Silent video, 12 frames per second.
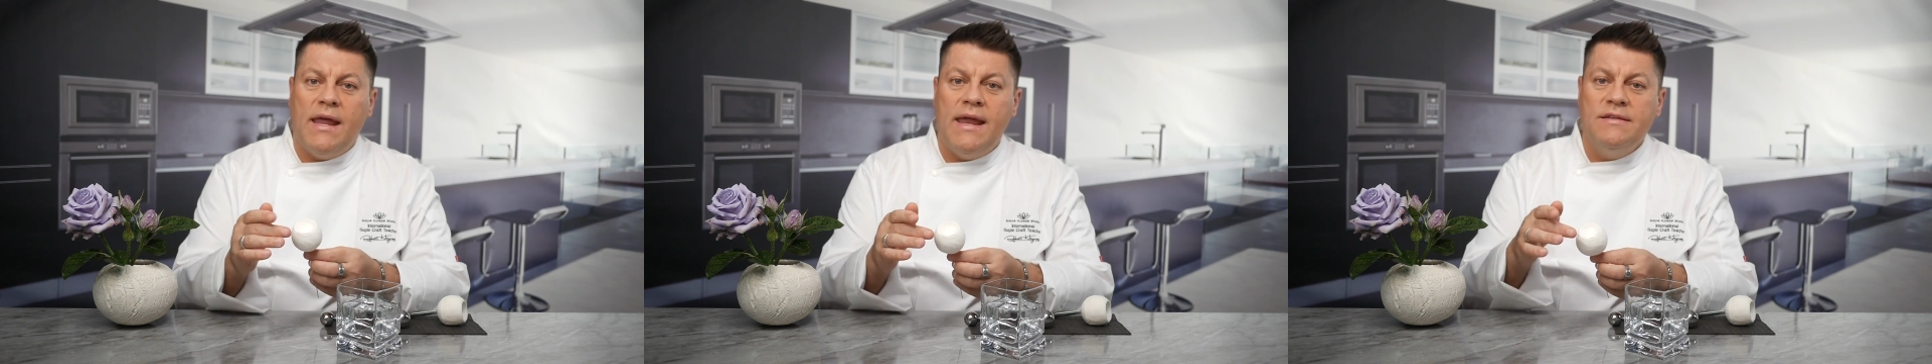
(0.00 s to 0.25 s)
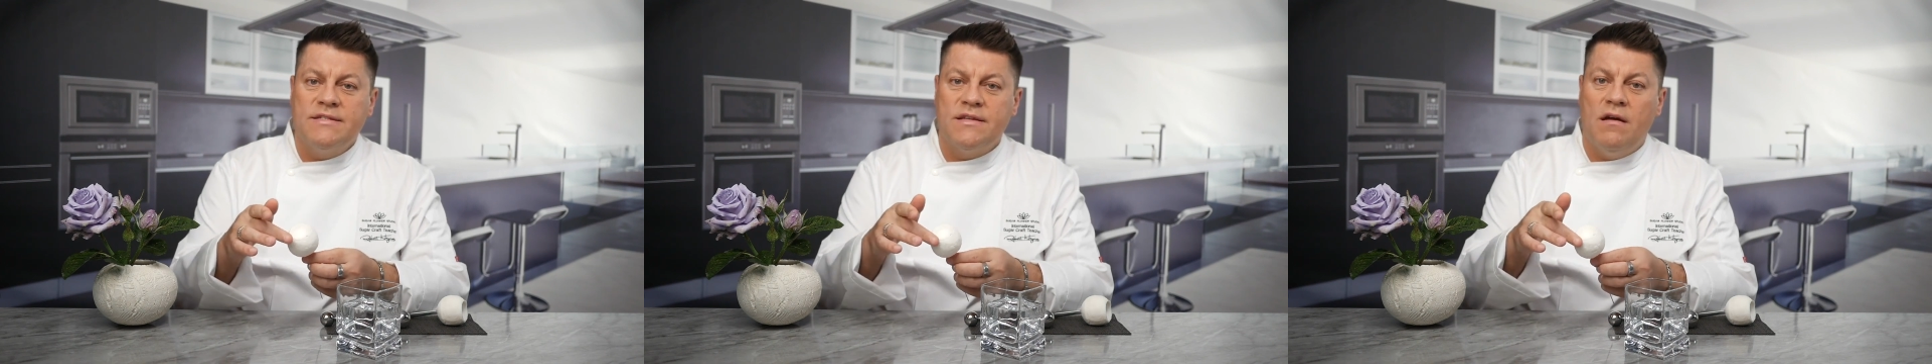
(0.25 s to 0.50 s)

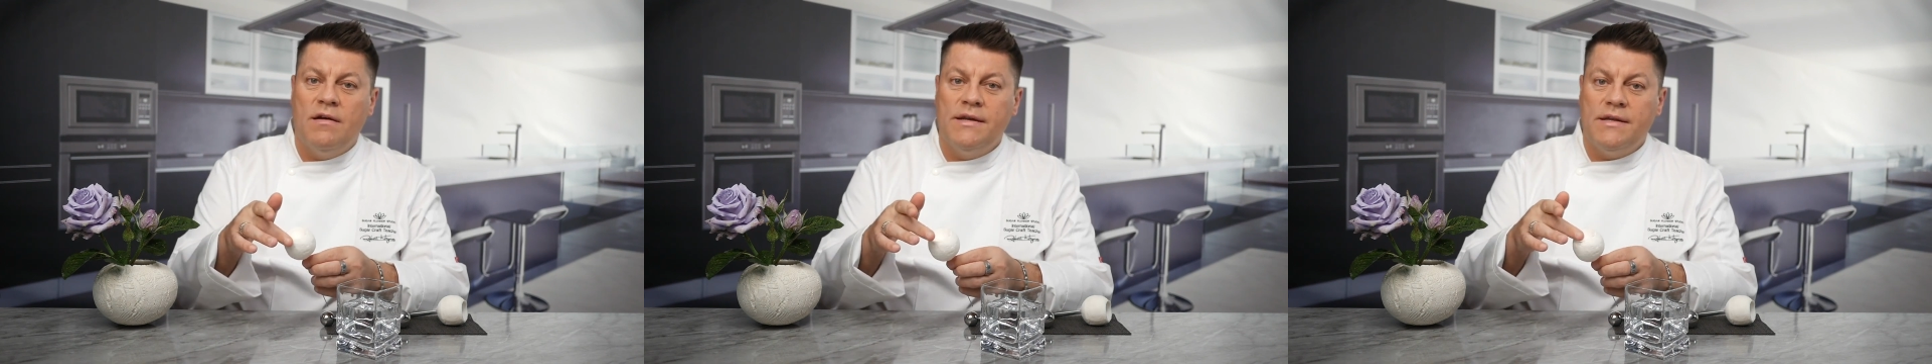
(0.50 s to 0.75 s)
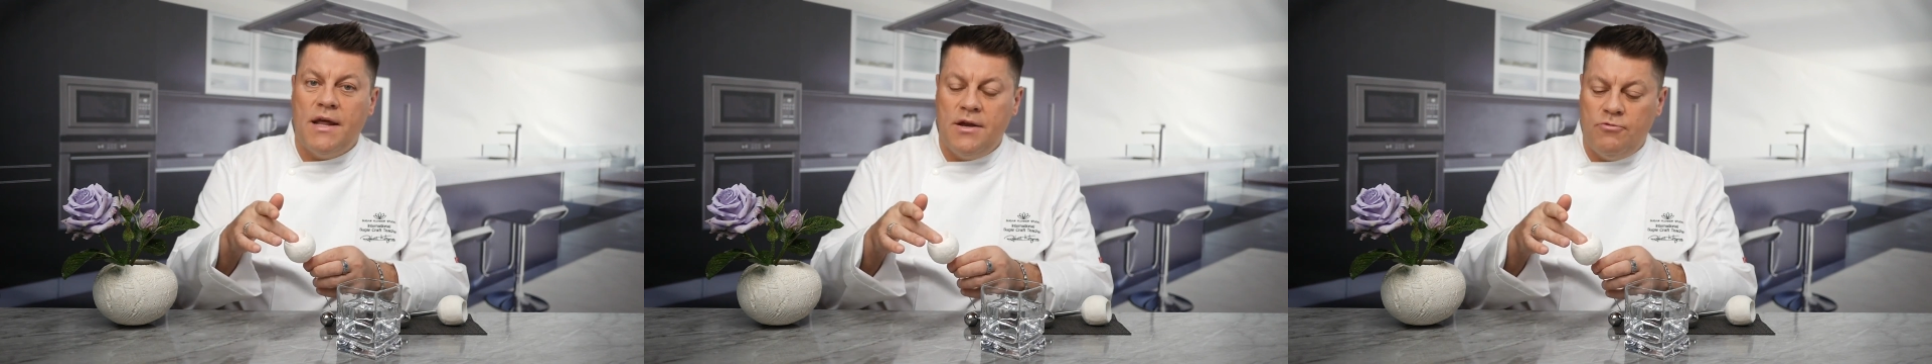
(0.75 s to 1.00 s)

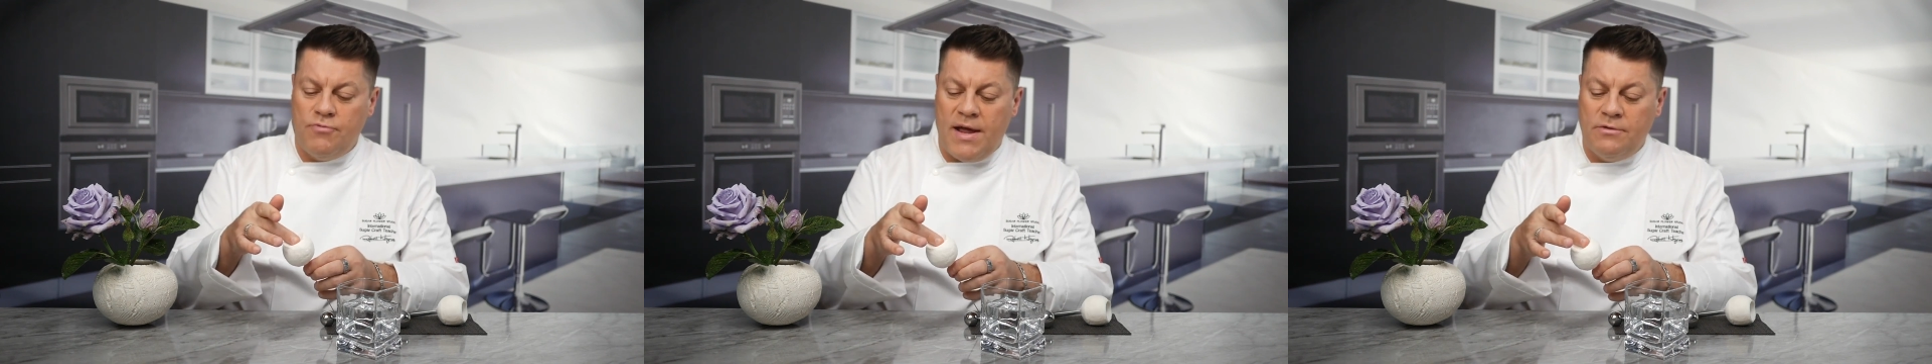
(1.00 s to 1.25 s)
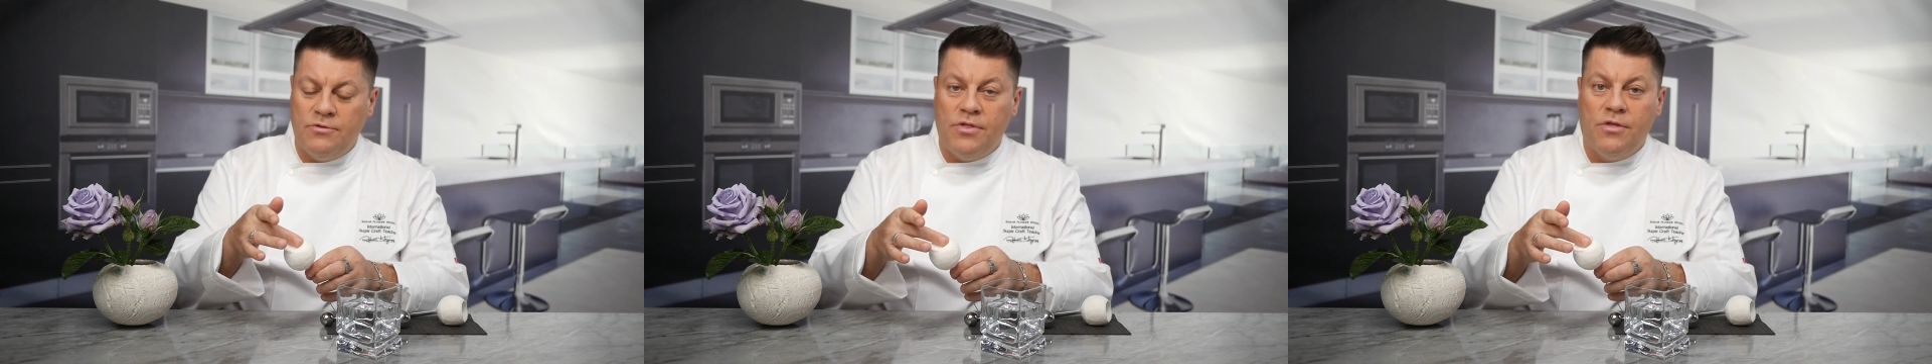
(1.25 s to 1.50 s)
inside and
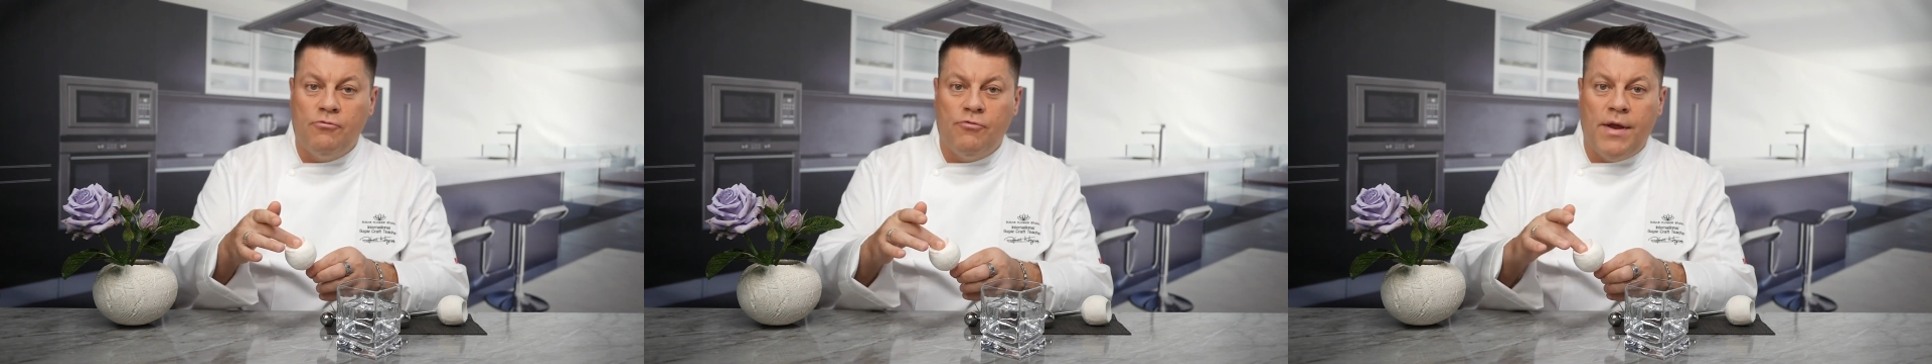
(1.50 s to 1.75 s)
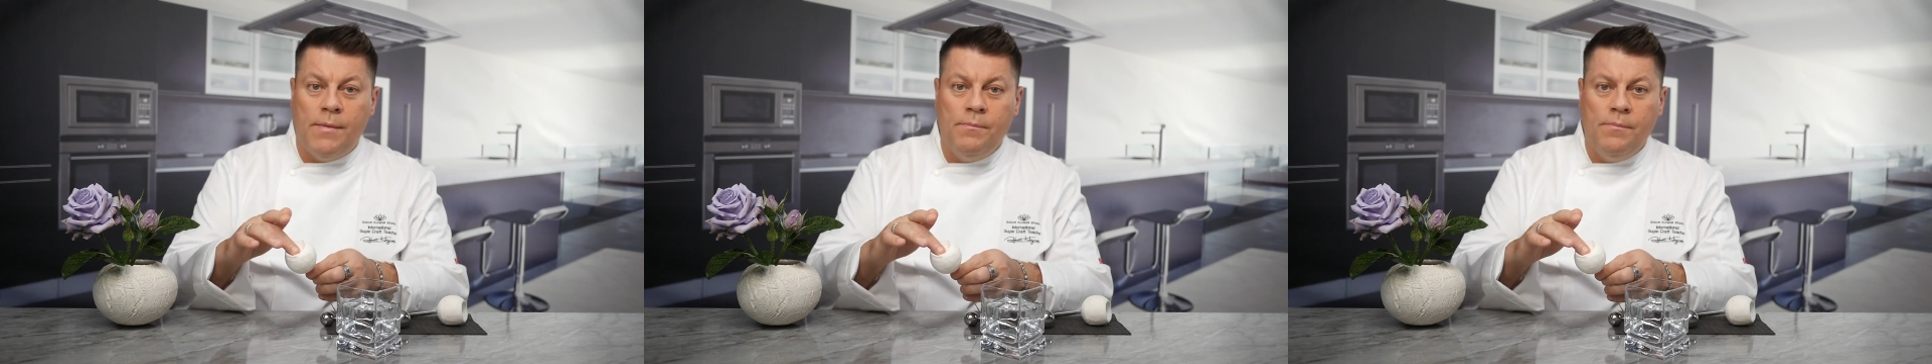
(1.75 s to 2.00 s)
around the
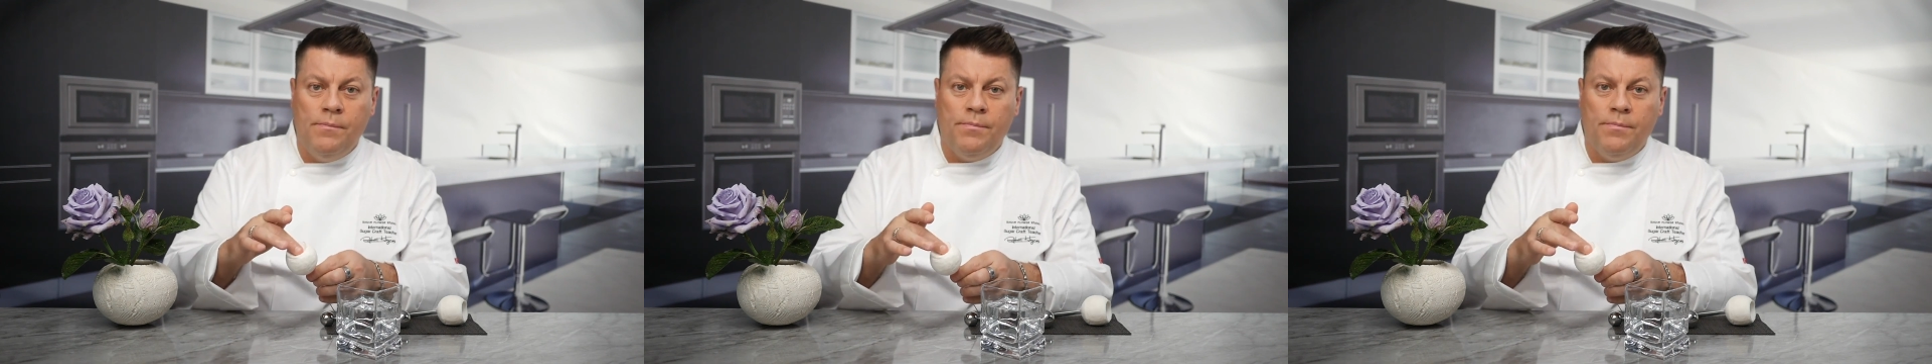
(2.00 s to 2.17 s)
rim,